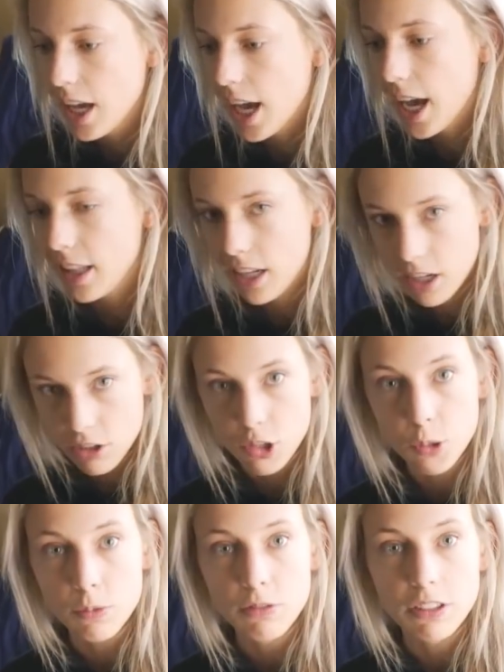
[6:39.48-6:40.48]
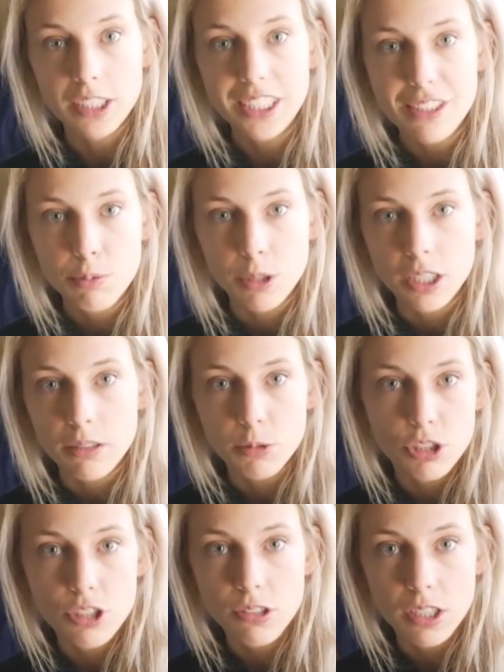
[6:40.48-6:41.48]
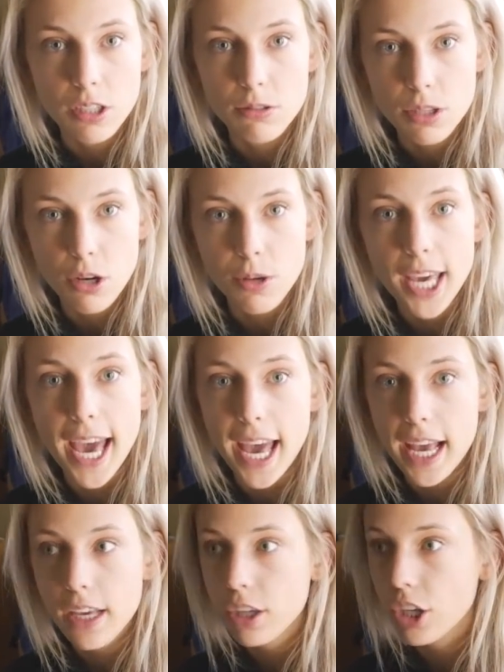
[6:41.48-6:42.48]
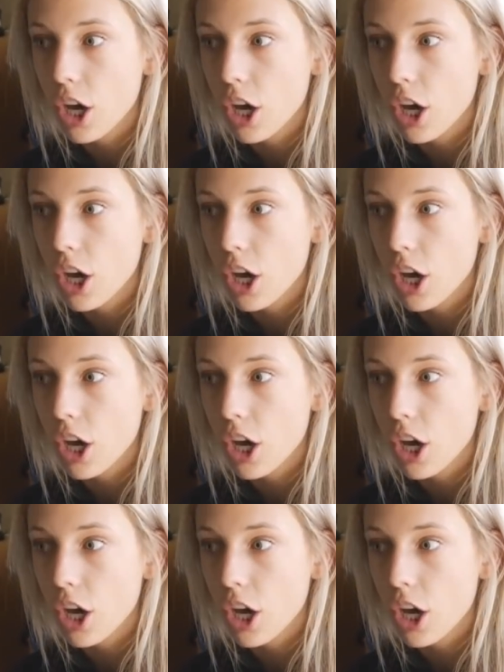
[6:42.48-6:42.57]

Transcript: and then on your release word, which you can use okay,